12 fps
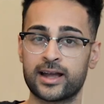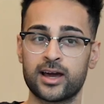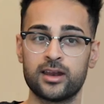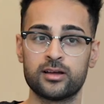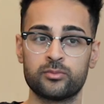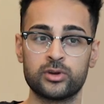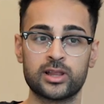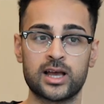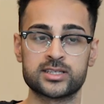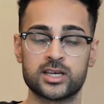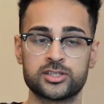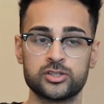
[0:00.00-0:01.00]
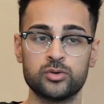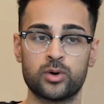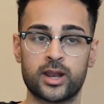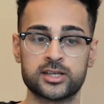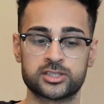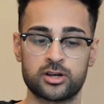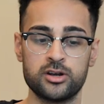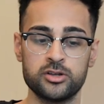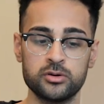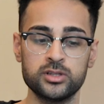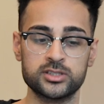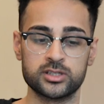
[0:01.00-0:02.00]
I kind of realized that too when I started
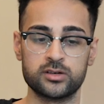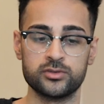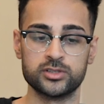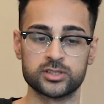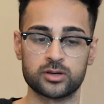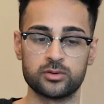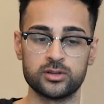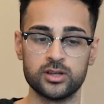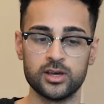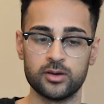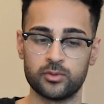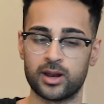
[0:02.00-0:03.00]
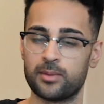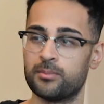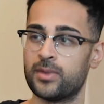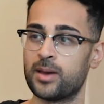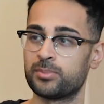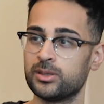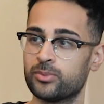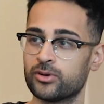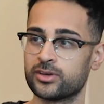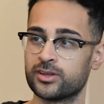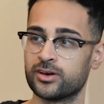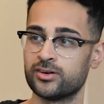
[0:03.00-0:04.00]
doing these interviews. Like when, when I met
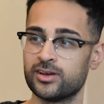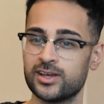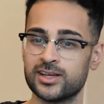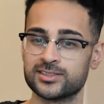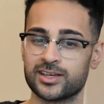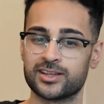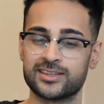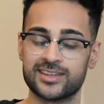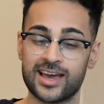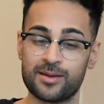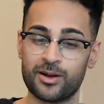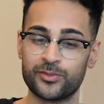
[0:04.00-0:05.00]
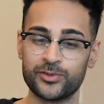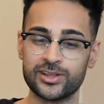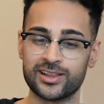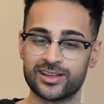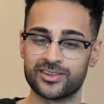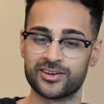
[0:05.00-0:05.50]
people, you know, it's like, damn, I really like